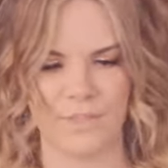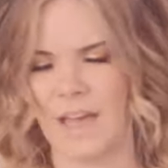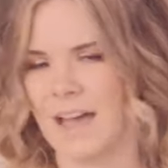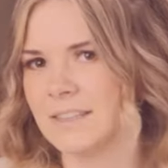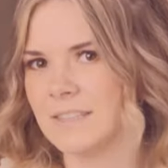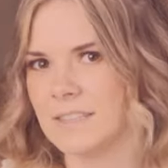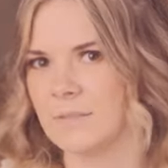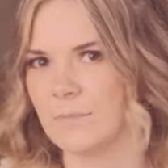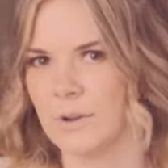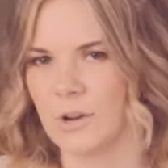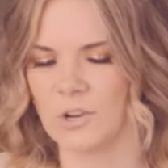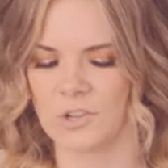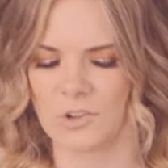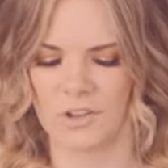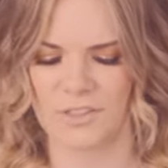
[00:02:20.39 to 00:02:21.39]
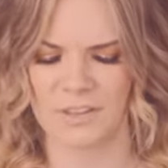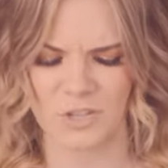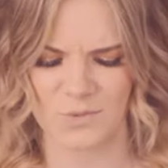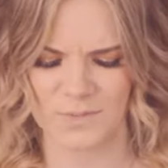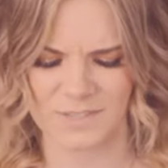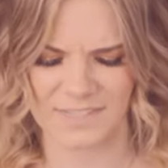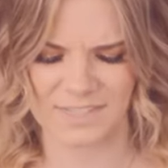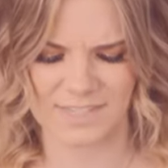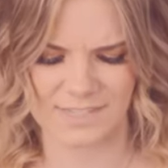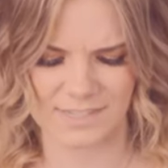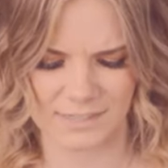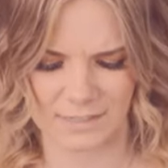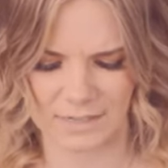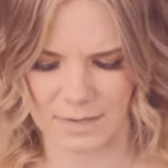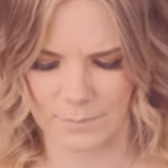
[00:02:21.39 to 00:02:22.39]
That's a miracle. I think she was
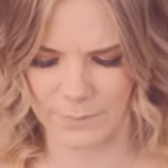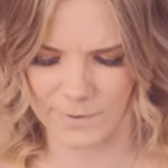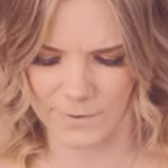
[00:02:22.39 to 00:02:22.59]
asleep.